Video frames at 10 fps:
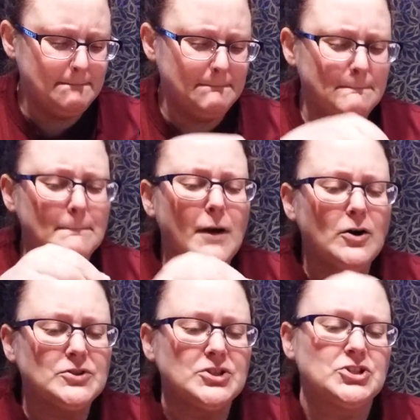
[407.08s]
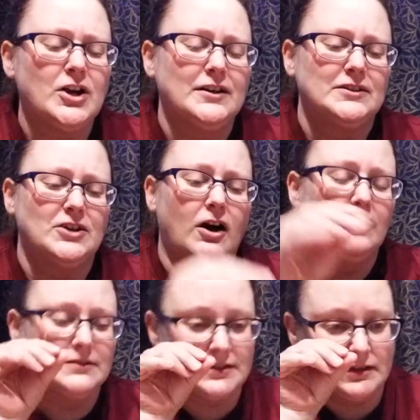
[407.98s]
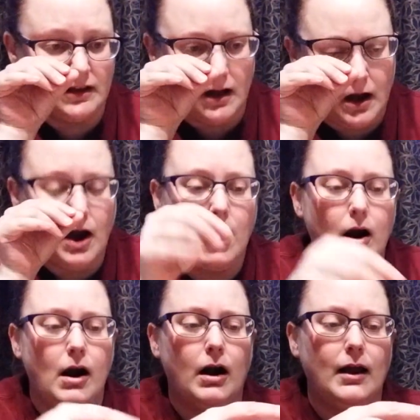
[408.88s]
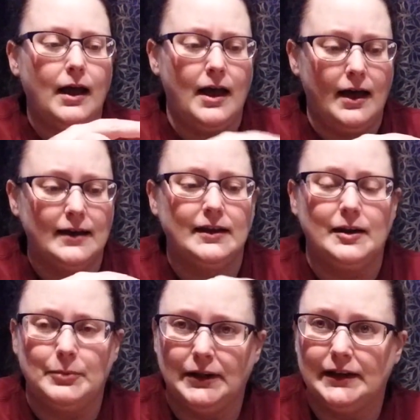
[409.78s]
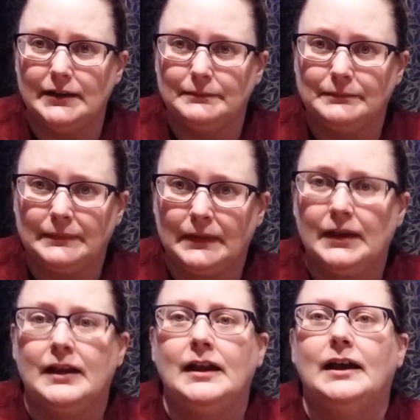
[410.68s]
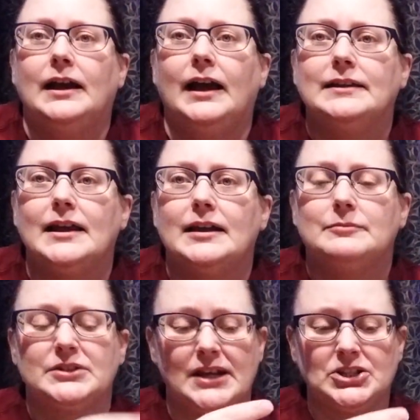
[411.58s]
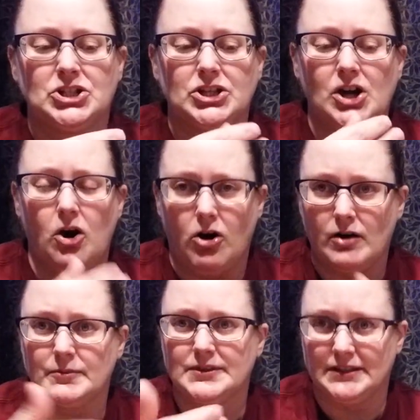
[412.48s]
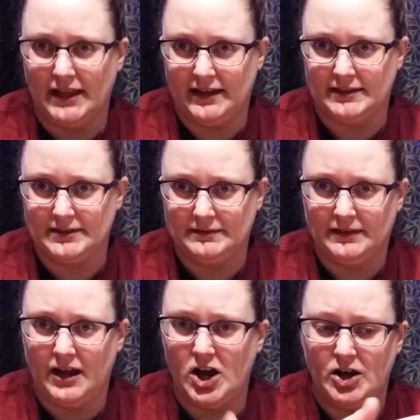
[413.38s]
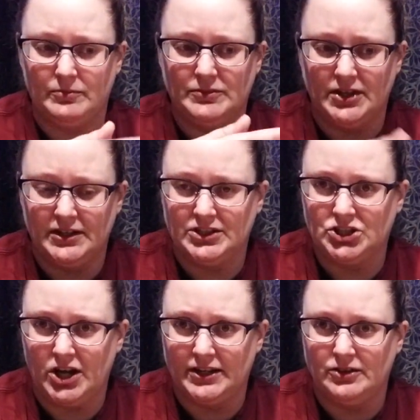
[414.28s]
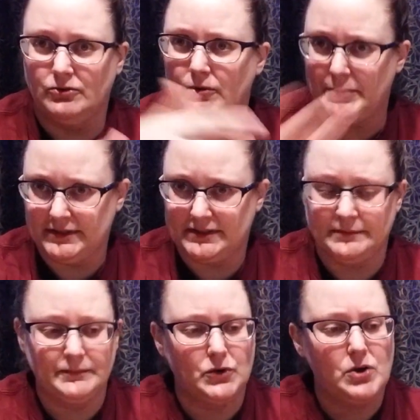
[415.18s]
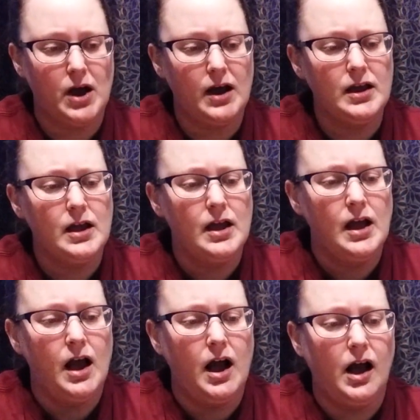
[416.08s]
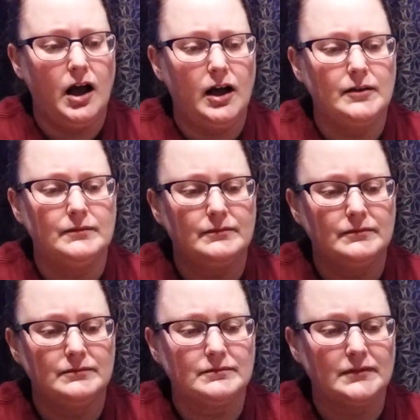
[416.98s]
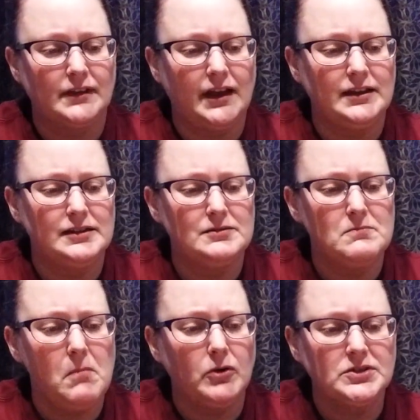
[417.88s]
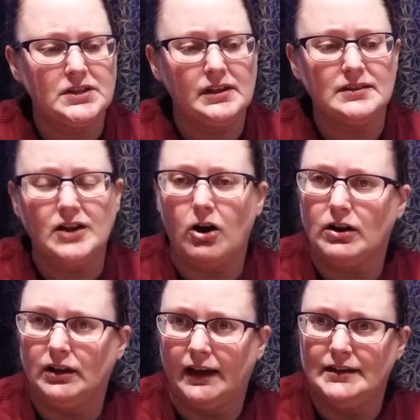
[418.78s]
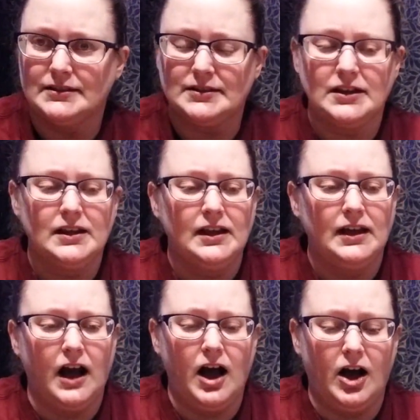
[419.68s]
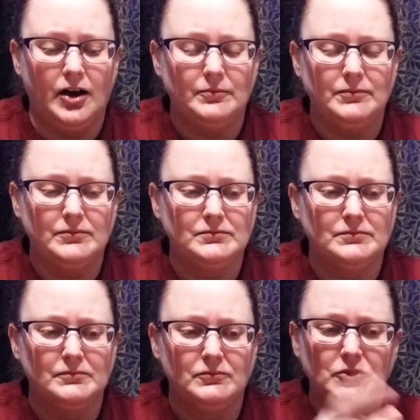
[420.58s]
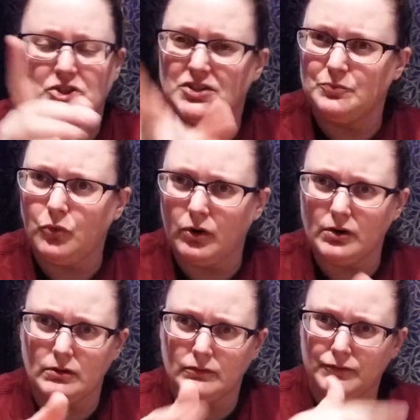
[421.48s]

most China dolls are a head and a plate, and then potentially arms and legs, done in the China or bisque. Okay, and most of these are glazed, which is important